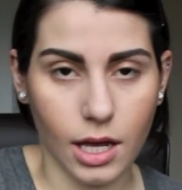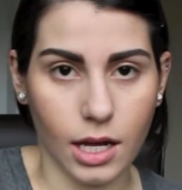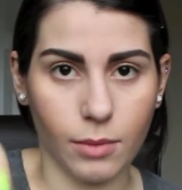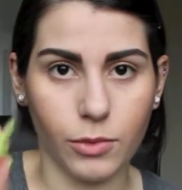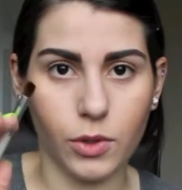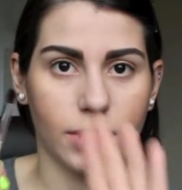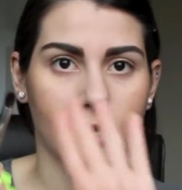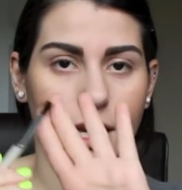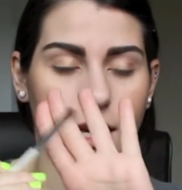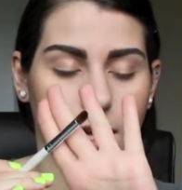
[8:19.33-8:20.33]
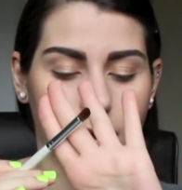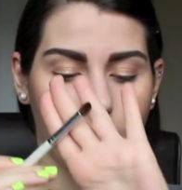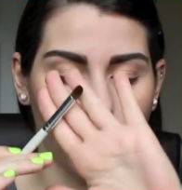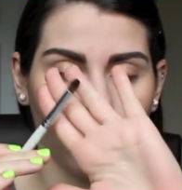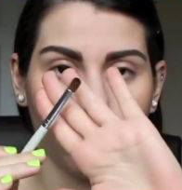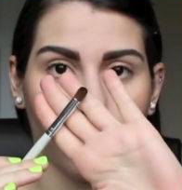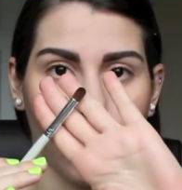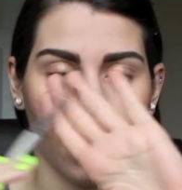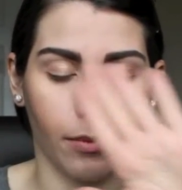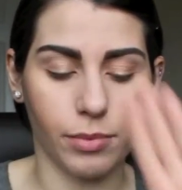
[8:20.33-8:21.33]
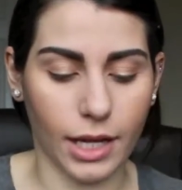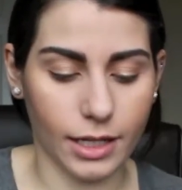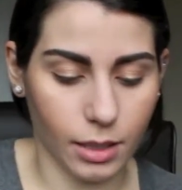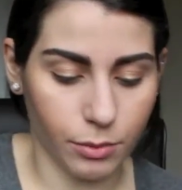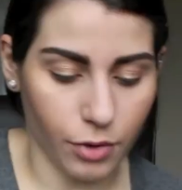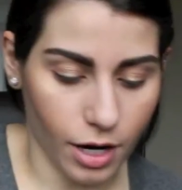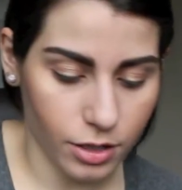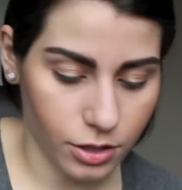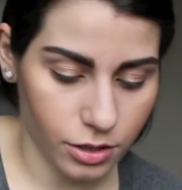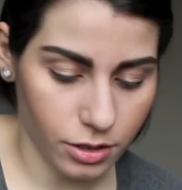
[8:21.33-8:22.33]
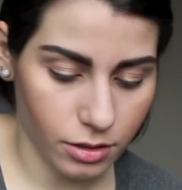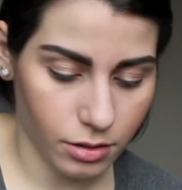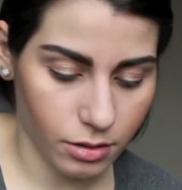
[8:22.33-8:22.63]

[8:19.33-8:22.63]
And I'm using an e.l.f. blending brush.